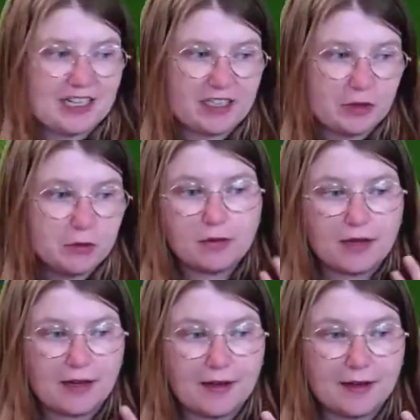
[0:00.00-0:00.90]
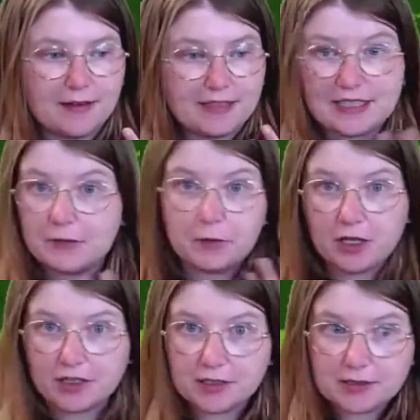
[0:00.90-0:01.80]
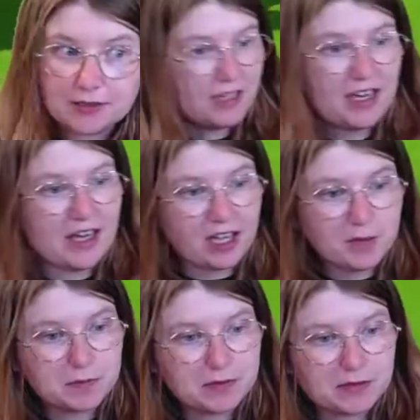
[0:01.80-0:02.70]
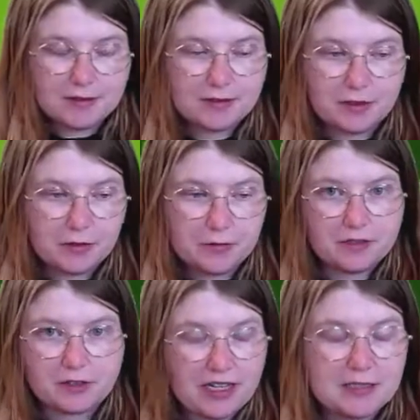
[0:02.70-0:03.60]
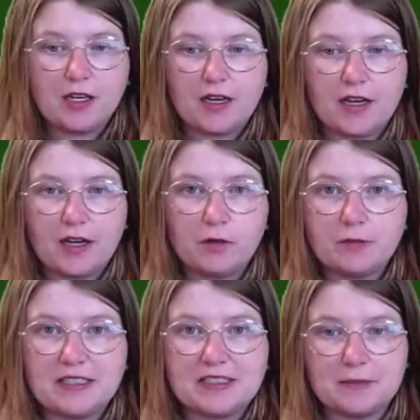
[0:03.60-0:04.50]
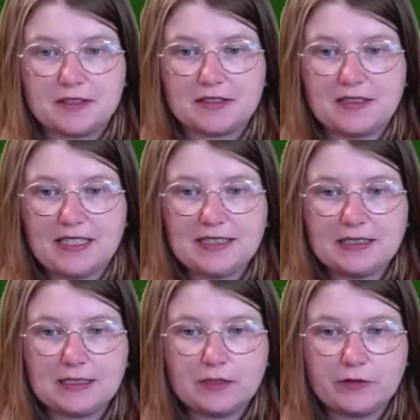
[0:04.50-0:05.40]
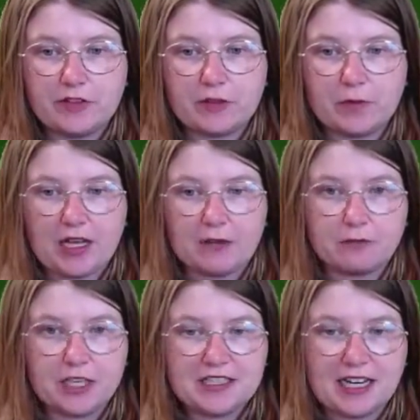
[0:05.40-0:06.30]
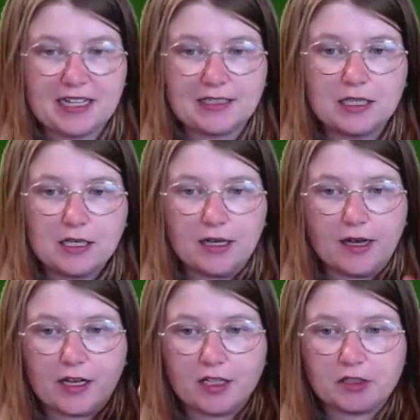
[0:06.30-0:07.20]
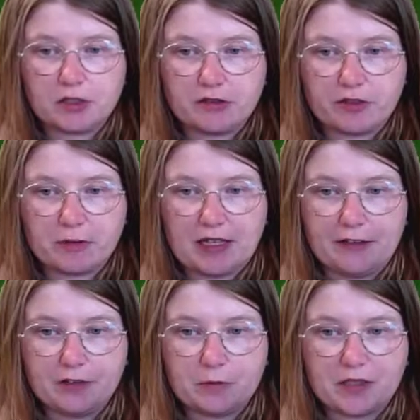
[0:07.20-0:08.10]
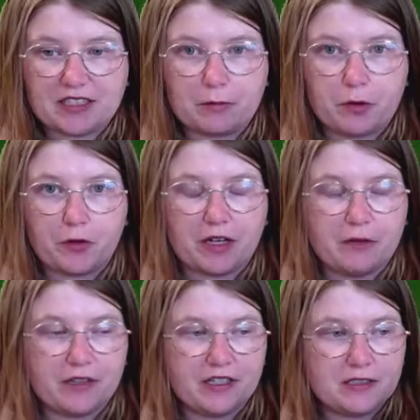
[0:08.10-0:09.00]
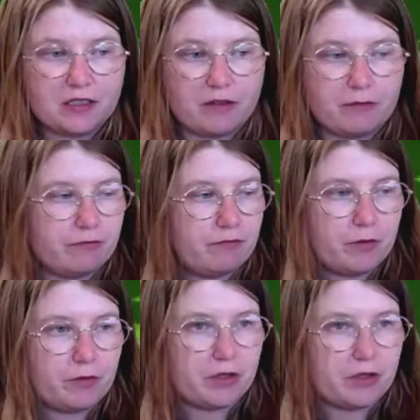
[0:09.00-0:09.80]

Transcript: you, and it works. It helps. So it's grand. One of my stims is this with my right hand. I can't do it with my left because I broke that wrist. I've broken